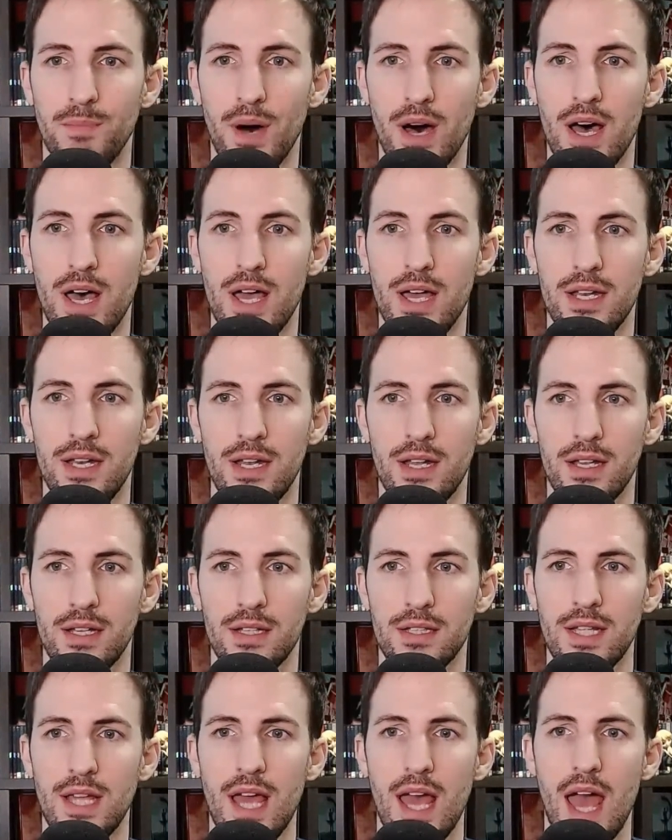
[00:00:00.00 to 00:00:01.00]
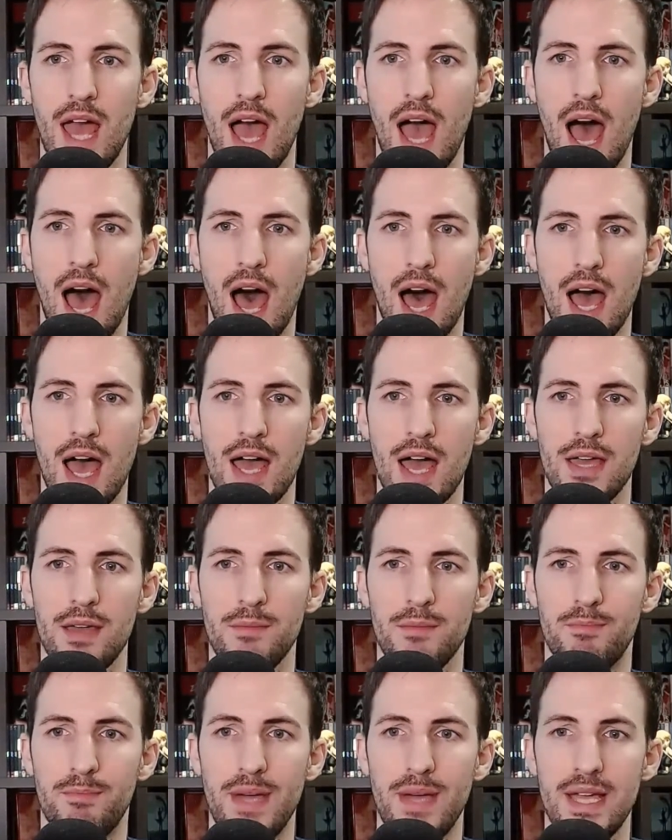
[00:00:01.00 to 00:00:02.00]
but I